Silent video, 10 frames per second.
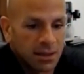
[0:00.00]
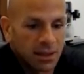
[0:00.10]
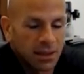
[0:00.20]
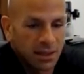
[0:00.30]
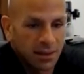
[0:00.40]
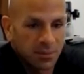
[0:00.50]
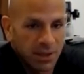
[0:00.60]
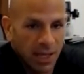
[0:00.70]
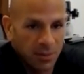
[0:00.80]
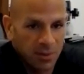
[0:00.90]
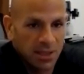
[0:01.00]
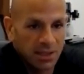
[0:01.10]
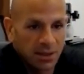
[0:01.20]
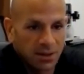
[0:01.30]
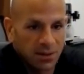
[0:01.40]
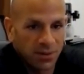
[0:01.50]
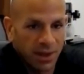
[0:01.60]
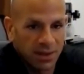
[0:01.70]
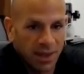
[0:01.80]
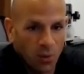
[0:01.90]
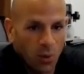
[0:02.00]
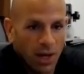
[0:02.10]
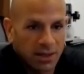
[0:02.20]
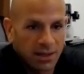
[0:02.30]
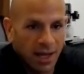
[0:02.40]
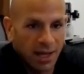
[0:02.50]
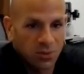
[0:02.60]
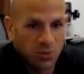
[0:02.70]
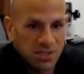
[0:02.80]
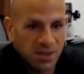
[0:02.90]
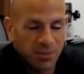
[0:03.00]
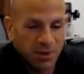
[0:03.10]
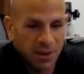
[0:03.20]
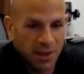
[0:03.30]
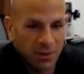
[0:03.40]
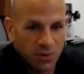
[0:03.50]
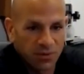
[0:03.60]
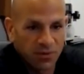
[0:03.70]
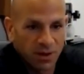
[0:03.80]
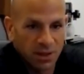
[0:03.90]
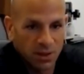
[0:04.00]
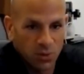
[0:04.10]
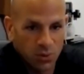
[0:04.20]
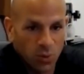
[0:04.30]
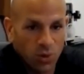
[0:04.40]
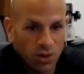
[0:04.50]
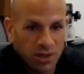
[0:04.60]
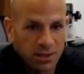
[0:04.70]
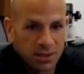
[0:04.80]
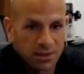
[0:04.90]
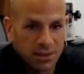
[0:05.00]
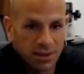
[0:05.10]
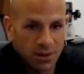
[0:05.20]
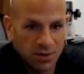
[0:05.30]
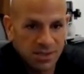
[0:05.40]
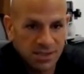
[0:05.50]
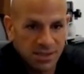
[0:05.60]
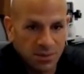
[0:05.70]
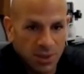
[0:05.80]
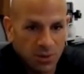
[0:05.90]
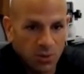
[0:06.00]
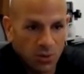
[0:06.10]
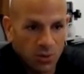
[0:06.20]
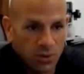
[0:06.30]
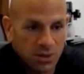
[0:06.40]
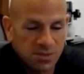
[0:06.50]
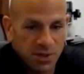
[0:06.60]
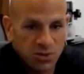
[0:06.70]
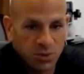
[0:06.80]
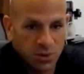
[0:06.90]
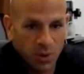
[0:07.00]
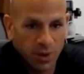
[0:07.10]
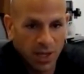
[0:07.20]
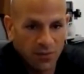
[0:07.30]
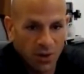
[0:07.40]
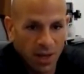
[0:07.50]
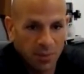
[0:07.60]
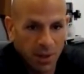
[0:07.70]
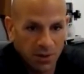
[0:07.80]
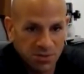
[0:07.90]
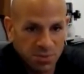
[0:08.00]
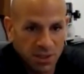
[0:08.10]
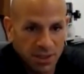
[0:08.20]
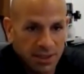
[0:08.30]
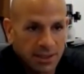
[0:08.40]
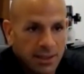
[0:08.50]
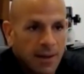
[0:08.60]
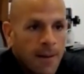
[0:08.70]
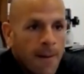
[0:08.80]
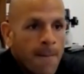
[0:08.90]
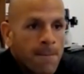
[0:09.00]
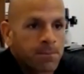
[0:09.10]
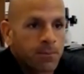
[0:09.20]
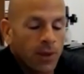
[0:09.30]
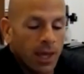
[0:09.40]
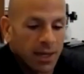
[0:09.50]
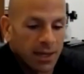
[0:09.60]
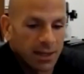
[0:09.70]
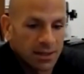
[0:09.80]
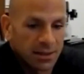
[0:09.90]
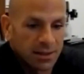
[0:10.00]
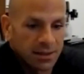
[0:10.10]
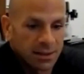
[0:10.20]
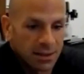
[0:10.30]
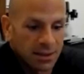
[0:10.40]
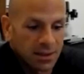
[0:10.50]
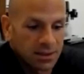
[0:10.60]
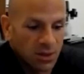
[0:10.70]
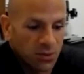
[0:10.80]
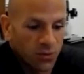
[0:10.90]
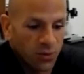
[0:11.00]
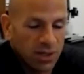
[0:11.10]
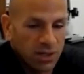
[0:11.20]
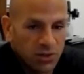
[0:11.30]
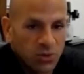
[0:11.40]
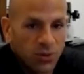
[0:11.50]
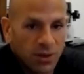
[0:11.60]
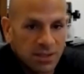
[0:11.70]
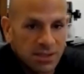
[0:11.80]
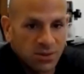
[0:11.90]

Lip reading: it became clear that wide 9 was something that we felt like would work in our system, like especially with the way we have our linebackers playing. And I was like, if we're going to do this,